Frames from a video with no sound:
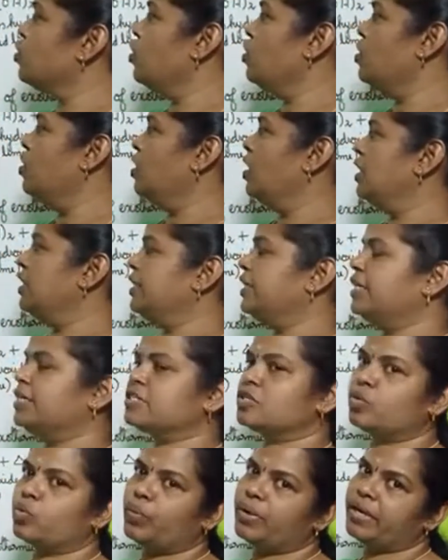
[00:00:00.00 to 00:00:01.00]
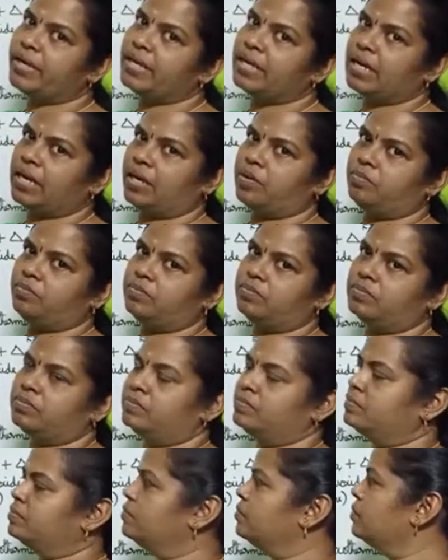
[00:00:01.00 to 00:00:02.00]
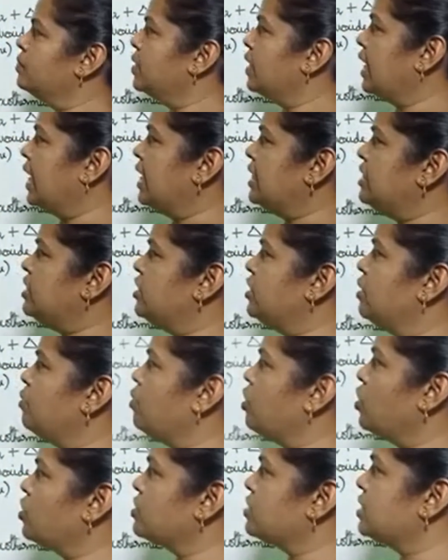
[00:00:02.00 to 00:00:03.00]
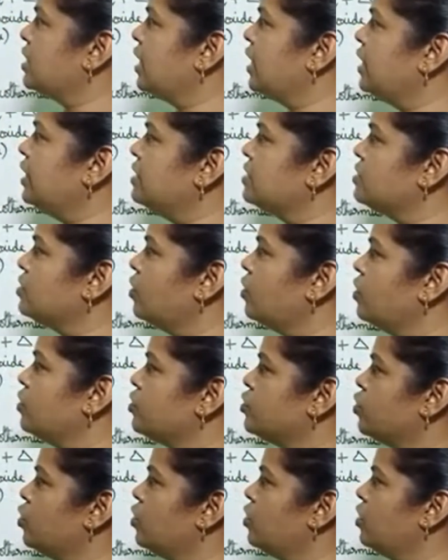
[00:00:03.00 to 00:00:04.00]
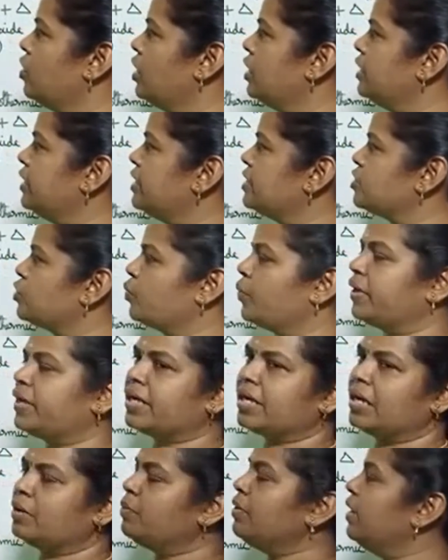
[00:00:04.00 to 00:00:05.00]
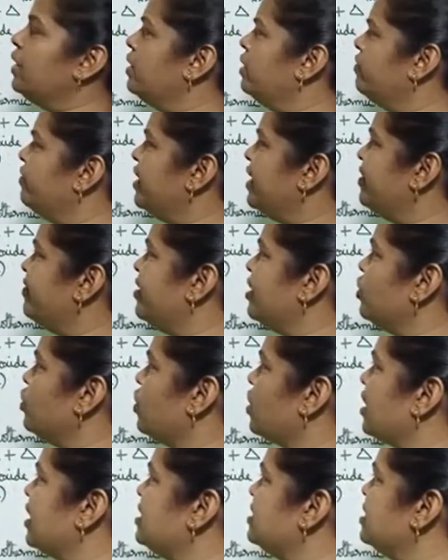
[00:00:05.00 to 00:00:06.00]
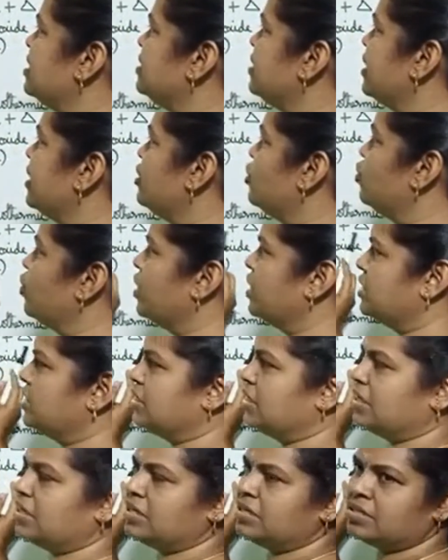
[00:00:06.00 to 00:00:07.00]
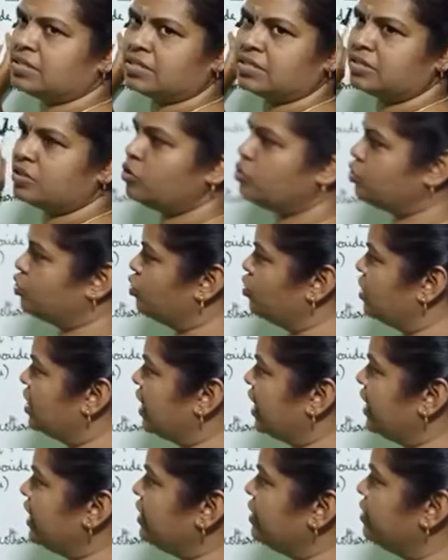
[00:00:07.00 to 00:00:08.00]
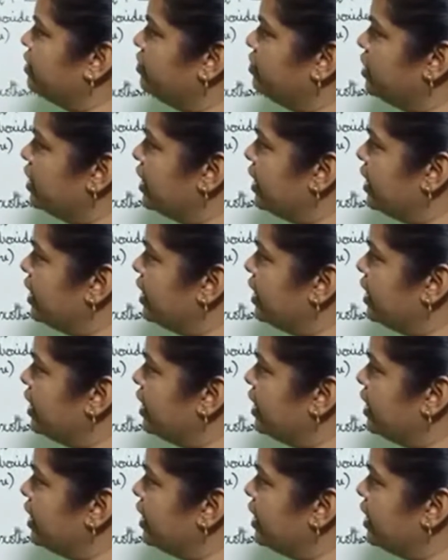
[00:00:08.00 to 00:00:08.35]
called as quicklime. Calcium oxide is also called as quicklime. Whenever you are writing the equations, you should write the word